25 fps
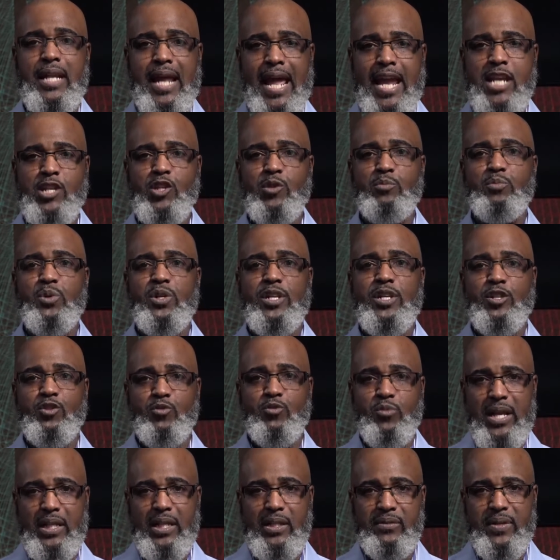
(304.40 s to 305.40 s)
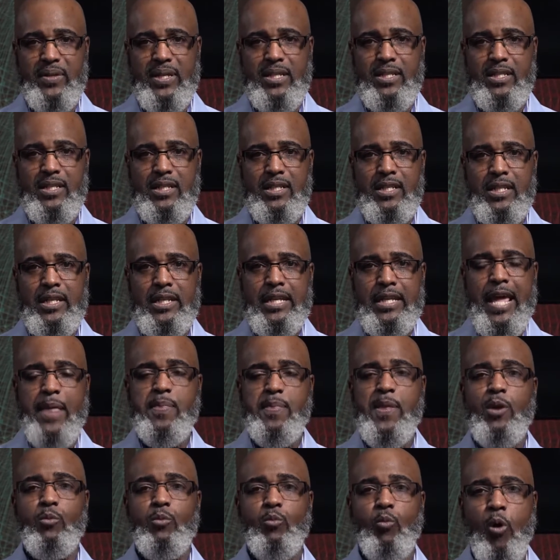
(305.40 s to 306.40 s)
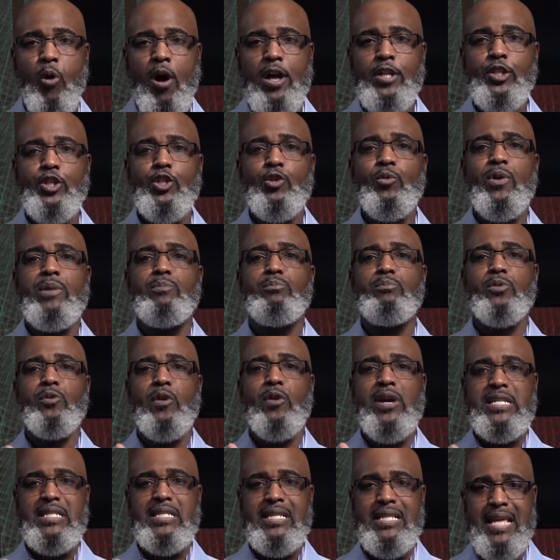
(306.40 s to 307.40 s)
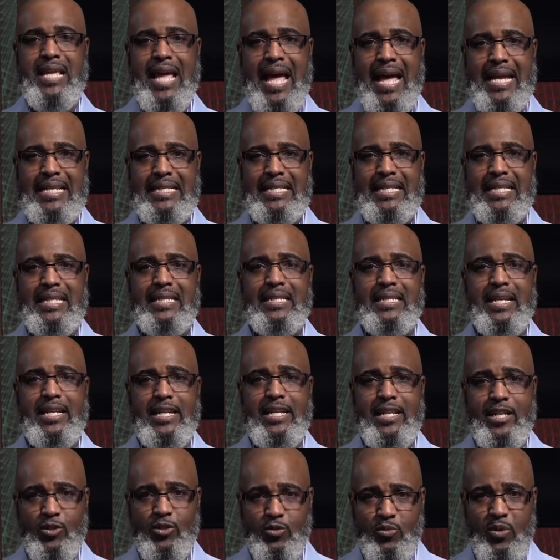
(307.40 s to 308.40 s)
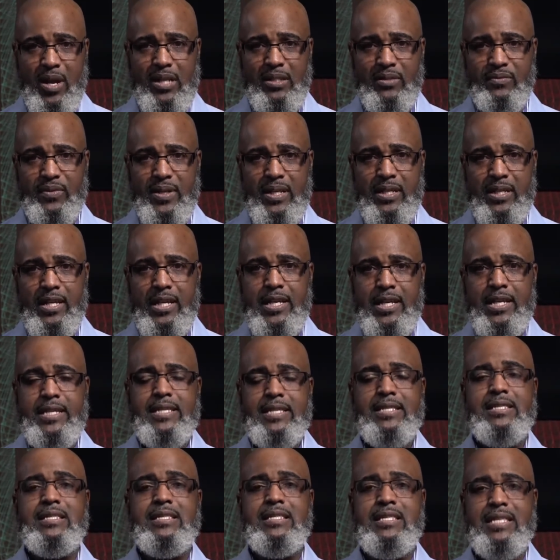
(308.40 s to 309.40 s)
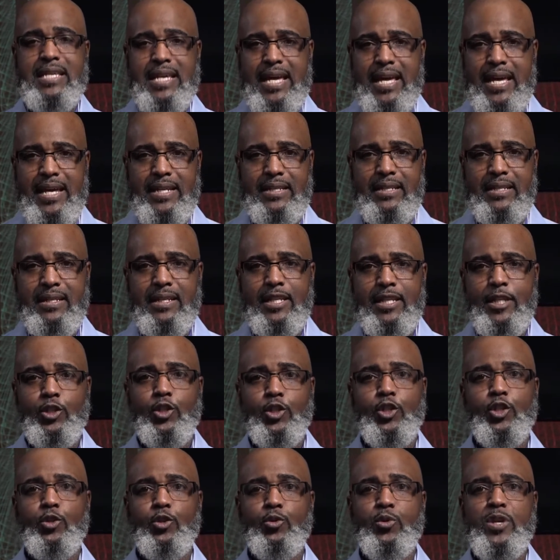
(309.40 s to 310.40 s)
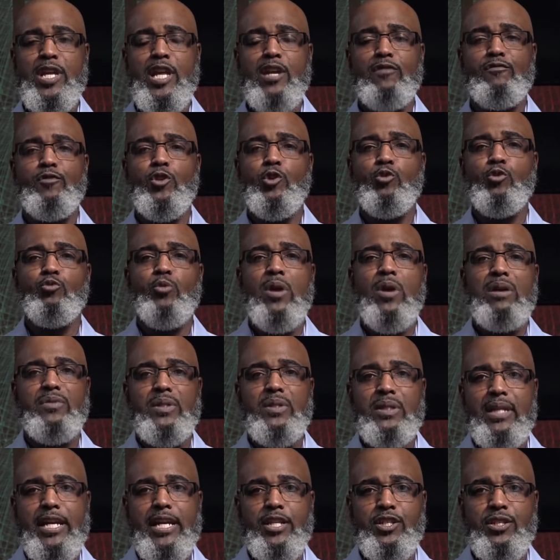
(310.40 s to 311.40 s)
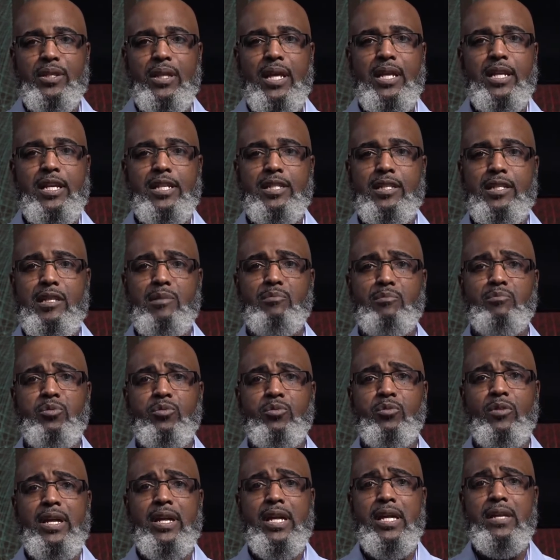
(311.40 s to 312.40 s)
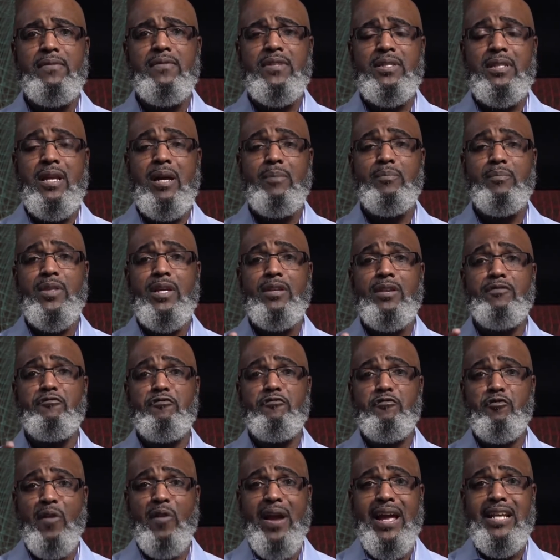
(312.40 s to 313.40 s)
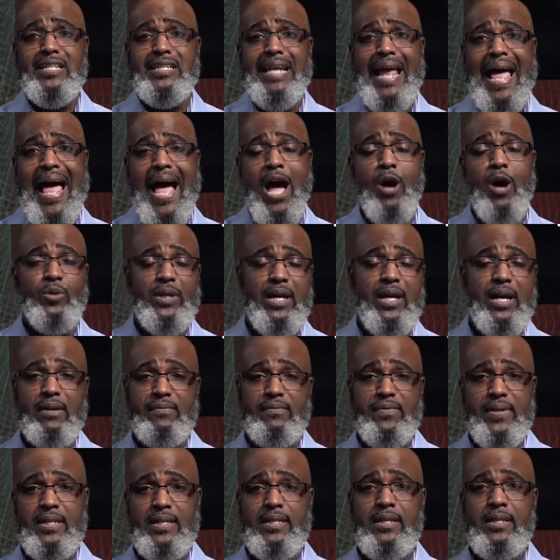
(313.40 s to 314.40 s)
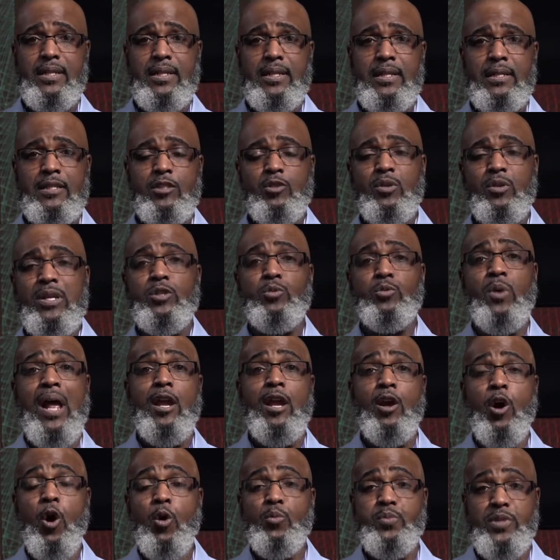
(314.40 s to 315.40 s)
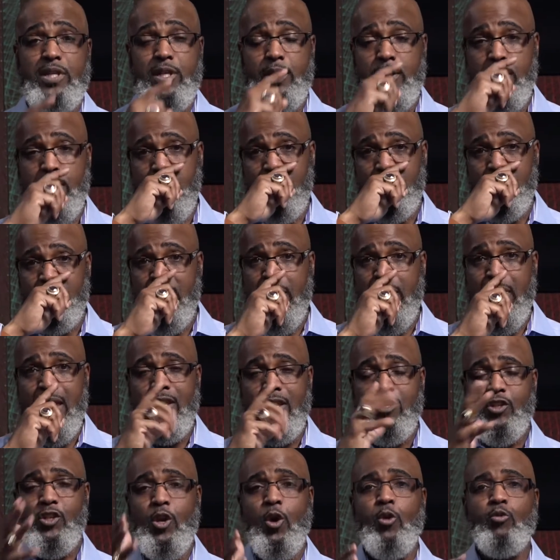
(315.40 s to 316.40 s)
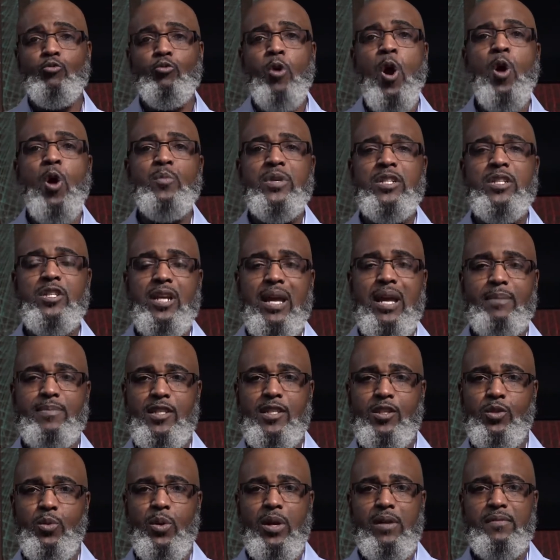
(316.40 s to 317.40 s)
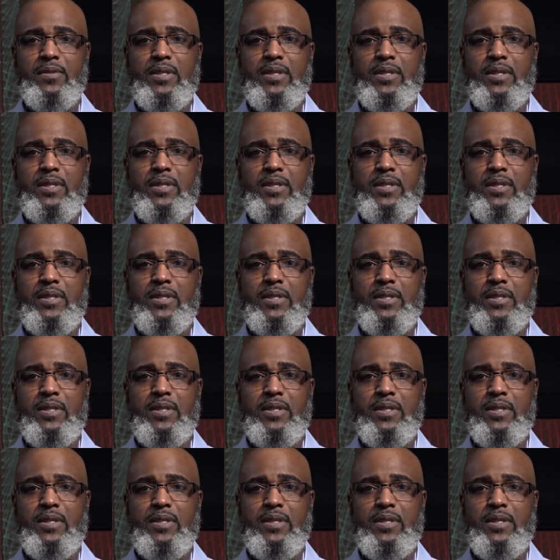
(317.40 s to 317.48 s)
ancient book is relevant. And then once you embrace the idea that it is relevant, then to give you revelation, that is to breathe something fresh out of it. So that's what I hope to do. So Romans chapter 12